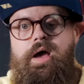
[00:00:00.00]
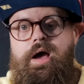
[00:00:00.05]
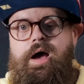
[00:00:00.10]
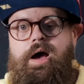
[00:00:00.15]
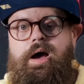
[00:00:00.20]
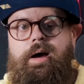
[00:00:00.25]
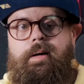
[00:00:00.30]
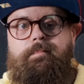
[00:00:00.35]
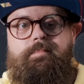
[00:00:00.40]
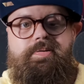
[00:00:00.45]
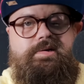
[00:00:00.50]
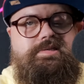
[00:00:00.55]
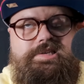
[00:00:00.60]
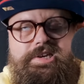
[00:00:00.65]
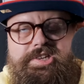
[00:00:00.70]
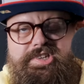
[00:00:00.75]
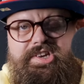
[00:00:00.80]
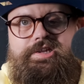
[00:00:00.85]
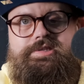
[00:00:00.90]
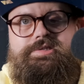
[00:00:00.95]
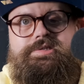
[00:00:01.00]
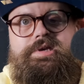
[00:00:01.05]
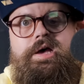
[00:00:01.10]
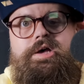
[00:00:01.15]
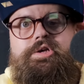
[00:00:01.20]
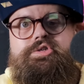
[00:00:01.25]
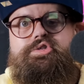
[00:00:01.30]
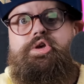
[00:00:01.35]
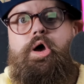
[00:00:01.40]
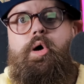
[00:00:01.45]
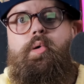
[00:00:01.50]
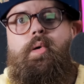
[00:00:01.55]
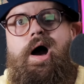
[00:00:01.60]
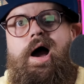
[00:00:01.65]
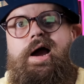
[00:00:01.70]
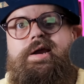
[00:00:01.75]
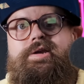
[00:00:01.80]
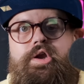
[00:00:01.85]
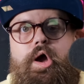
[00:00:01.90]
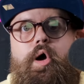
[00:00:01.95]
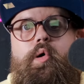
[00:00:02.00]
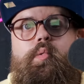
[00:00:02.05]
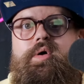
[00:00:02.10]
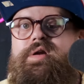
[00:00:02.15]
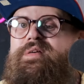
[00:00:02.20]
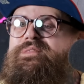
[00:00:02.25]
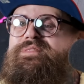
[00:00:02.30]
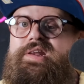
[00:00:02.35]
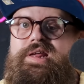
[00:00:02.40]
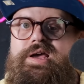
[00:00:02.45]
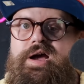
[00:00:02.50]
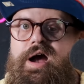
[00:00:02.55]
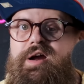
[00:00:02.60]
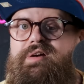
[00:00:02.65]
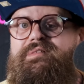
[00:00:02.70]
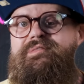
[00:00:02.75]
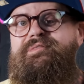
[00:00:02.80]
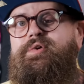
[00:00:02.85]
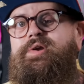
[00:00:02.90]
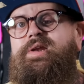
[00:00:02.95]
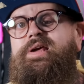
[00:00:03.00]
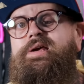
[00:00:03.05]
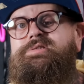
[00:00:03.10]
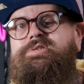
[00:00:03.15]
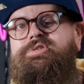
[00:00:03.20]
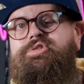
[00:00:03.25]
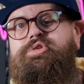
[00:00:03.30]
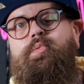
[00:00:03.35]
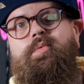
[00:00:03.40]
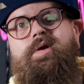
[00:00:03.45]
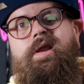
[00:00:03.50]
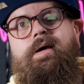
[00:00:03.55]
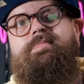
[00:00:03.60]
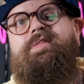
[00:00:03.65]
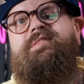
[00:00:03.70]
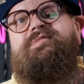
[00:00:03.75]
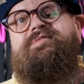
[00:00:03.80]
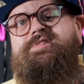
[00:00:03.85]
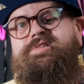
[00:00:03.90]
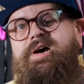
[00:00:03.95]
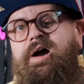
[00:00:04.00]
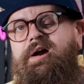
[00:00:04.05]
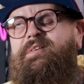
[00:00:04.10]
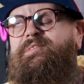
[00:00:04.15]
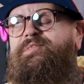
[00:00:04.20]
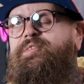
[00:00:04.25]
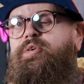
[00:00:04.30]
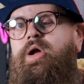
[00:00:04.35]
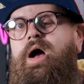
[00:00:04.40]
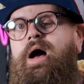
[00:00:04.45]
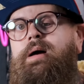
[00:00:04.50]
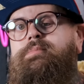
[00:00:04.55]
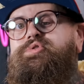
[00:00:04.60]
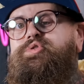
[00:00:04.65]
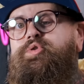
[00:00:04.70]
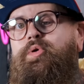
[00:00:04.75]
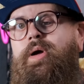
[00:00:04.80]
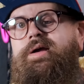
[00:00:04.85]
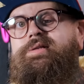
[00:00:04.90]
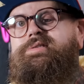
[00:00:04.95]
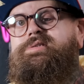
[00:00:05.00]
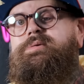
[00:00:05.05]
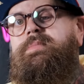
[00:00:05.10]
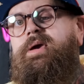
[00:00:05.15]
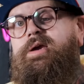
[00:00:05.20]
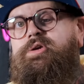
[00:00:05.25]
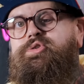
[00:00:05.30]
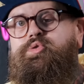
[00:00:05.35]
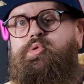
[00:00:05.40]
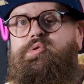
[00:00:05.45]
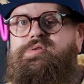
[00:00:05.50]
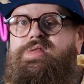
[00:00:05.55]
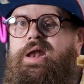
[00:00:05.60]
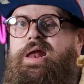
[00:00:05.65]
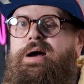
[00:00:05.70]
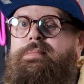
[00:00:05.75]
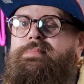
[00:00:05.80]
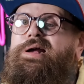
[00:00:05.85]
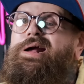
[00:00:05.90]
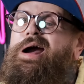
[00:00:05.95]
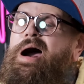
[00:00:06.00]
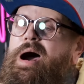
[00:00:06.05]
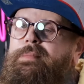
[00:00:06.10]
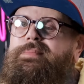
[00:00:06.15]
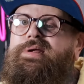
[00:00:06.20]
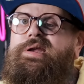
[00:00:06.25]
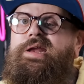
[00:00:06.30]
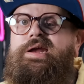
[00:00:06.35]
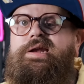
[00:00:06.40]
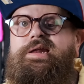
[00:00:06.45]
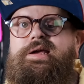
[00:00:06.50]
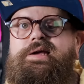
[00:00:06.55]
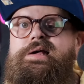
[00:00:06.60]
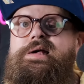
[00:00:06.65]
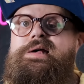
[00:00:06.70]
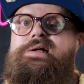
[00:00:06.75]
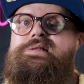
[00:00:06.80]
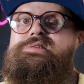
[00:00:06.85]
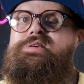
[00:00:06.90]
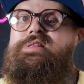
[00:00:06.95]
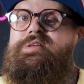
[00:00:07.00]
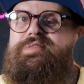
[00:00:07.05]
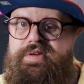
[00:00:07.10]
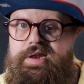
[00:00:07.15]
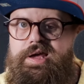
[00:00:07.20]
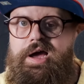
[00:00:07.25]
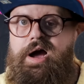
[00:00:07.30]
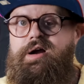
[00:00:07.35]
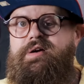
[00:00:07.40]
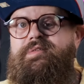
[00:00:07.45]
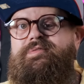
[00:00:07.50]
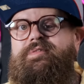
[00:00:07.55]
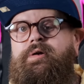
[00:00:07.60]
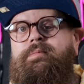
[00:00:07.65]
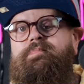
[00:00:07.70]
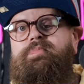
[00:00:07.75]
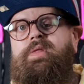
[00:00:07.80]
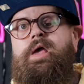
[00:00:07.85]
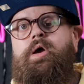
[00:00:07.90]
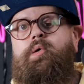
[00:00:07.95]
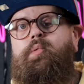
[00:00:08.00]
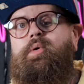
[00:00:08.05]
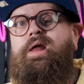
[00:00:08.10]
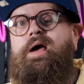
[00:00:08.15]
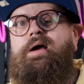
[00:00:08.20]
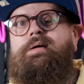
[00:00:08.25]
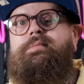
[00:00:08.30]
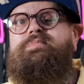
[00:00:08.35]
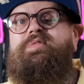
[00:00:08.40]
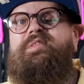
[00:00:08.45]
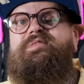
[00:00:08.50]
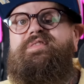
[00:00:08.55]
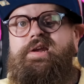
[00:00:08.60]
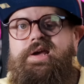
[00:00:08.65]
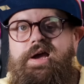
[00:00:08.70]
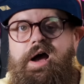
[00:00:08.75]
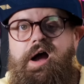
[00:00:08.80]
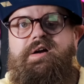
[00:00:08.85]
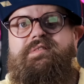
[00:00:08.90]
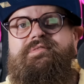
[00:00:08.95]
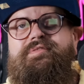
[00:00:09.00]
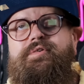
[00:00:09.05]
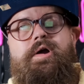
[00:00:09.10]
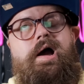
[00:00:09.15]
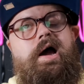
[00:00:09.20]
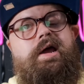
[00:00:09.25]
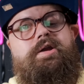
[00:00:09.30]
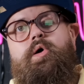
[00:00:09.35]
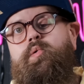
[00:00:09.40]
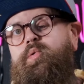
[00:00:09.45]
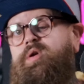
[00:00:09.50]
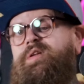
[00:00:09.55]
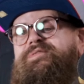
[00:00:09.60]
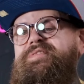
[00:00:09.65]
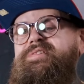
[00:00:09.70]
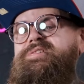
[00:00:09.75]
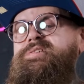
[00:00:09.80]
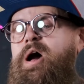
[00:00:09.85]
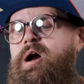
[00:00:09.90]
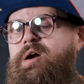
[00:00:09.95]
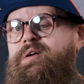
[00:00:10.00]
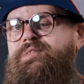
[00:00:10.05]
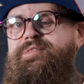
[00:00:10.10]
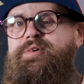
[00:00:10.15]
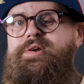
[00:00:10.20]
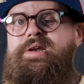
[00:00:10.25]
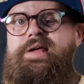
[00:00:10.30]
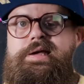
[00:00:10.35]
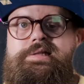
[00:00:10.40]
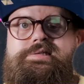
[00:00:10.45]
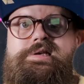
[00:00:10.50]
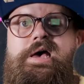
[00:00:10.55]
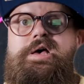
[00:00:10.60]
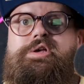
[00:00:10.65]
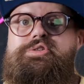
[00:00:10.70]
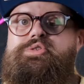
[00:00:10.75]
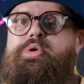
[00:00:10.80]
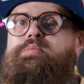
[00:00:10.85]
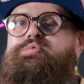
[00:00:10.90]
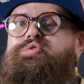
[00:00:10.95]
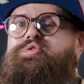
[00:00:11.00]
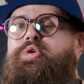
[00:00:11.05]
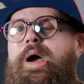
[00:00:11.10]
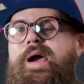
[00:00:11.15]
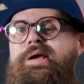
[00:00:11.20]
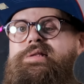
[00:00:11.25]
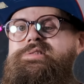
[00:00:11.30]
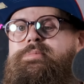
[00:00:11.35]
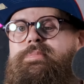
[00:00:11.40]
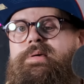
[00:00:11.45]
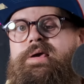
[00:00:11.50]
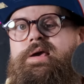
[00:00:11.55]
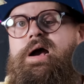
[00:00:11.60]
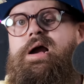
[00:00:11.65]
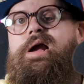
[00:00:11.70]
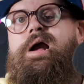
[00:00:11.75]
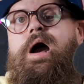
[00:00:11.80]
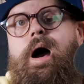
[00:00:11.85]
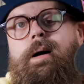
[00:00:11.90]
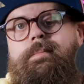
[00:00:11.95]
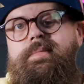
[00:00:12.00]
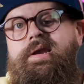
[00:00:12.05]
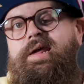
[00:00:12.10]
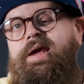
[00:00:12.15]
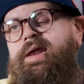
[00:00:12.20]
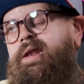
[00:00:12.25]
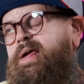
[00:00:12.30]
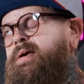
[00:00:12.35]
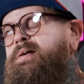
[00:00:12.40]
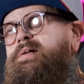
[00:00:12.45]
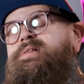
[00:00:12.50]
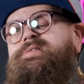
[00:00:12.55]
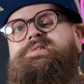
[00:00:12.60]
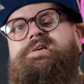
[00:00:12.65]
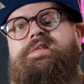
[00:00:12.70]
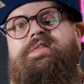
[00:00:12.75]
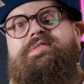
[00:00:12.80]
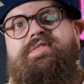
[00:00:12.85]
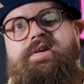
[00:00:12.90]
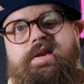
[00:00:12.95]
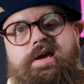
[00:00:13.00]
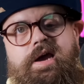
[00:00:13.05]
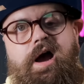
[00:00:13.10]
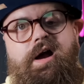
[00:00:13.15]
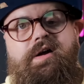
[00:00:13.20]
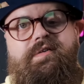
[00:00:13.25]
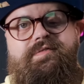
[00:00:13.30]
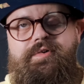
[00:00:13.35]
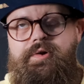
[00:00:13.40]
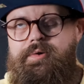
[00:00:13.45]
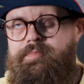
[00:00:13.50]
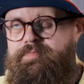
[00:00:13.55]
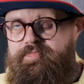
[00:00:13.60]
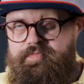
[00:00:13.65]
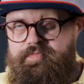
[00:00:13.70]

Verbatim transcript: um, positions. So I know what a videographer needs. So when I'm the photographer, I'm trying to make sure that I'm accommodating to the videographer. When I'm the videographer, I know what a photographer needs. So I'm trying to be accommodating to the videographer.